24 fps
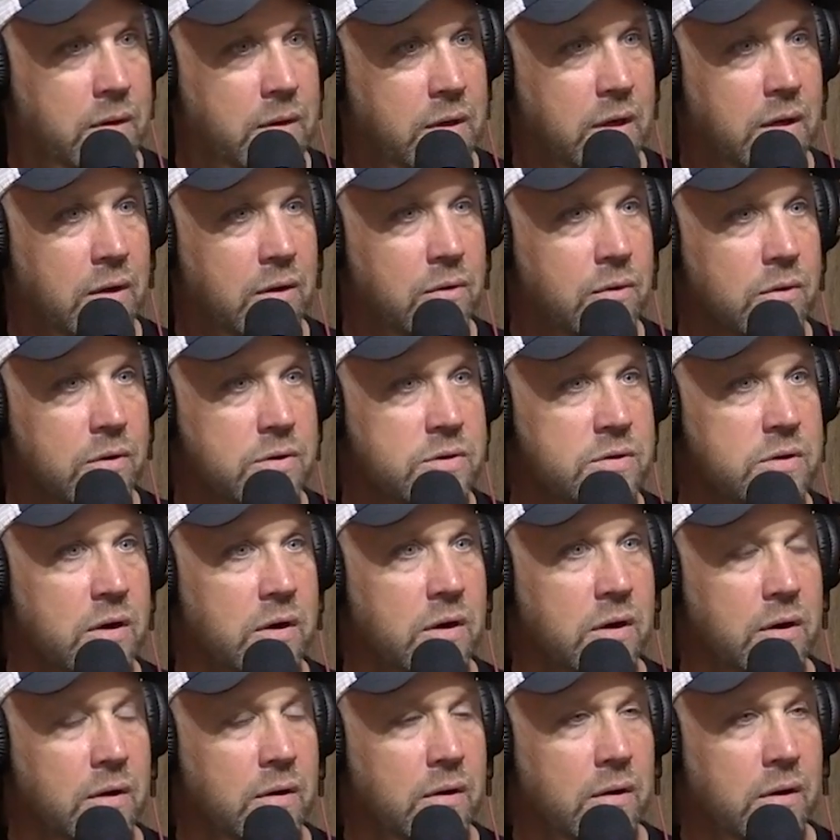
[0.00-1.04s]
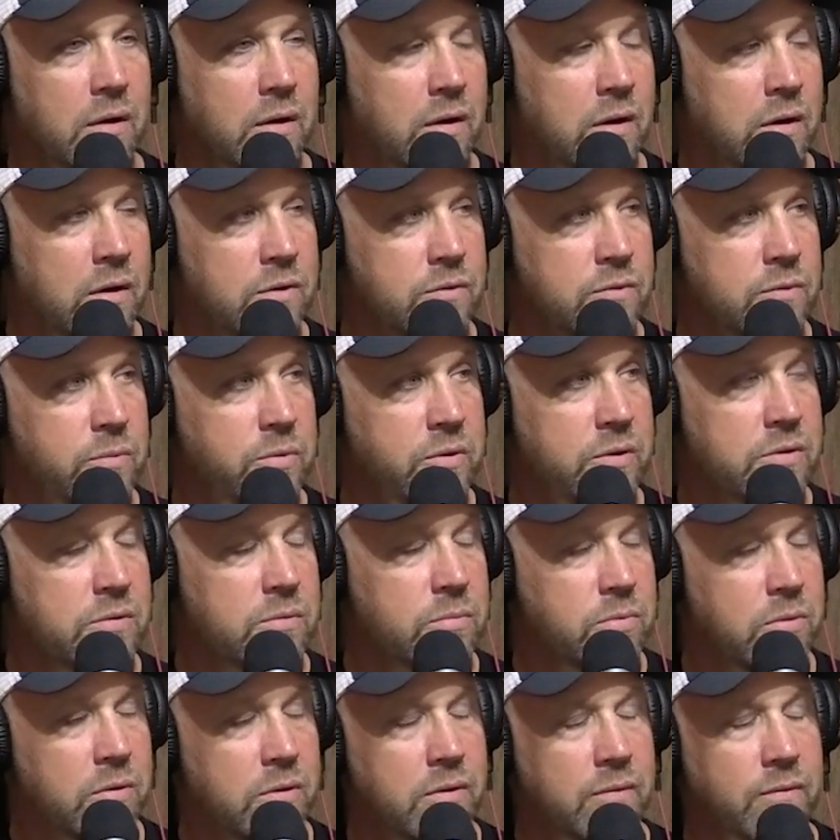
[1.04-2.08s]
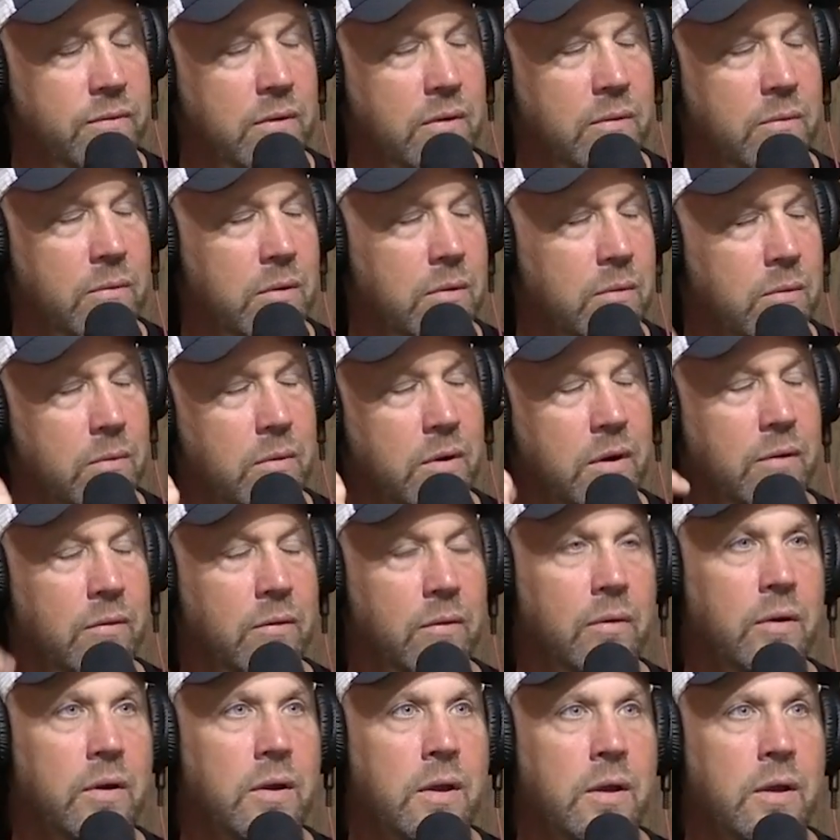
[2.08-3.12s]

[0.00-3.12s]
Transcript: Getting towards dark, hunters or police report, well, whatever.